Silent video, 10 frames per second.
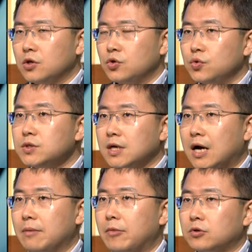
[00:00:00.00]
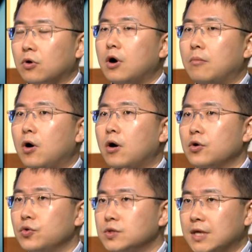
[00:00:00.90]
using Alibaba.com or
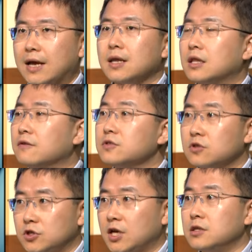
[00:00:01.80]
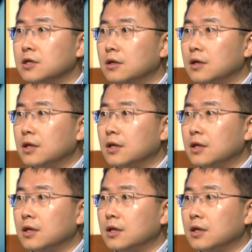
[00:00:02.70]
using any kind of search engine,